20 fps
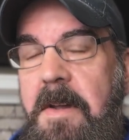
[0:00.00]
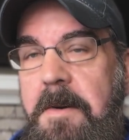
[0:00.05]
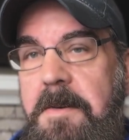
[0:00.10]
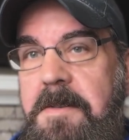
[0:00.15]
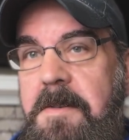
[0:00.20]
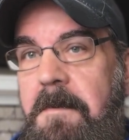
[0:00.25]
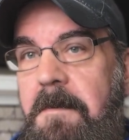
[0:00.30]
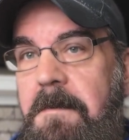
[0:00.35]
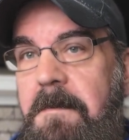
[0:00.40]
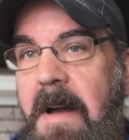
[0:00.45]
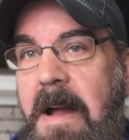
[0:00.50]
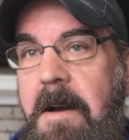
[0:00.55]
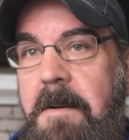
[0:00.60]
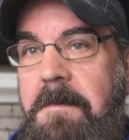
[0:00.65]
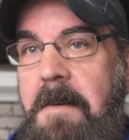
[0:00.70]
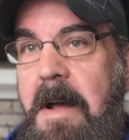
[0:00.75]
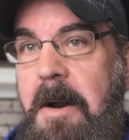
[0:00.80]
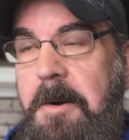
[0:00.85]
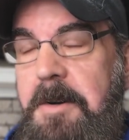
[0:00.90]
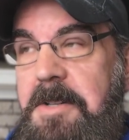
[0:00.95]
There's some
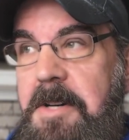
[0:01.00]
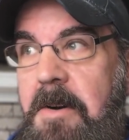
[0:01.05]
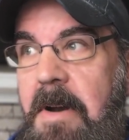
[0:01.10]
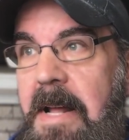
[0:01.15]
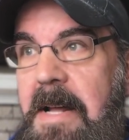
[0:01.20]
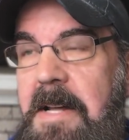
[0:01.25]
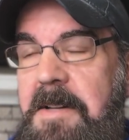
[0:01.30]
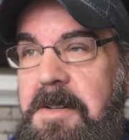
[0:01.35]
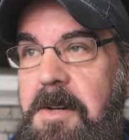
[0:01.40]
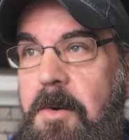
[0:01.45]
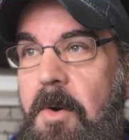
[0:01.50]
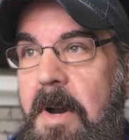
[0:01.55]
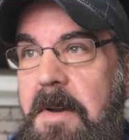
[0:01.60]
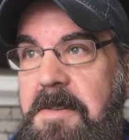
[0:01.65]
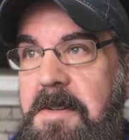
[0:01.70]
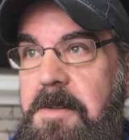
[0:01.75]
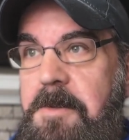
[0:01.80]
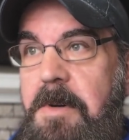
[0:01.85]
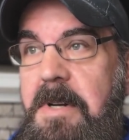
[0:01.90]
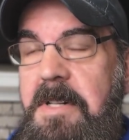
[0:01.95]
firefighters here. And I guess
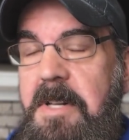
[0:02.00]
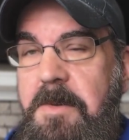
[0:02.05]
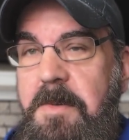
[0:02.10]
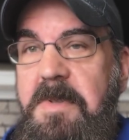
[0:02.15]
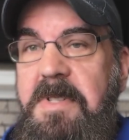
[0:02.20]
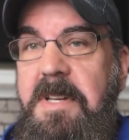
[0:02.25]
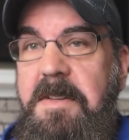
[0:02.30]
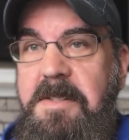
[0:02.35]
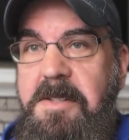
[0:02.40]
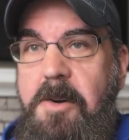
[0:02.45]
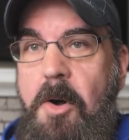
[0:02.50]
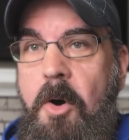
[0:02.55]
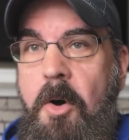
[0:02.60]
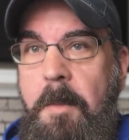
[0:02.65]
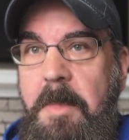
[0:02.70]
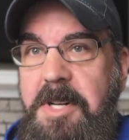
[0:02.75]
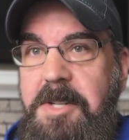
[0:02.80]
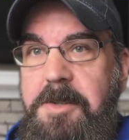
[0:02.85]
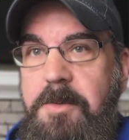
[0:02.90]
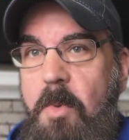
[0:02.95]
across the street, this was in
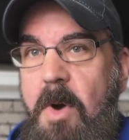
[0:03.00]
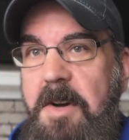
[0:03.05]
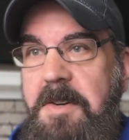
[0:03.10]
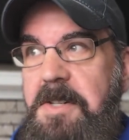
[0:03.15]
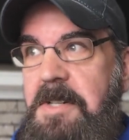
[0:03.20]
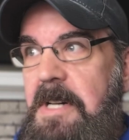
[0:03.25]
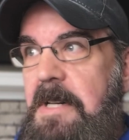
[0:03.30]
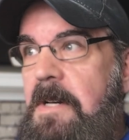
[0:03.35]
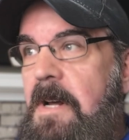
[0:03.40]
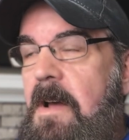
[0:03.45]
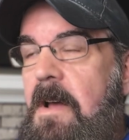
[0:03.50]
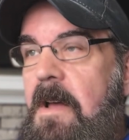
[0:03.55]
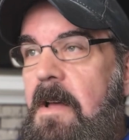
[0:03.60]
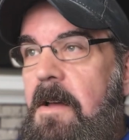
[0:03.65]
Snohomish, Washington.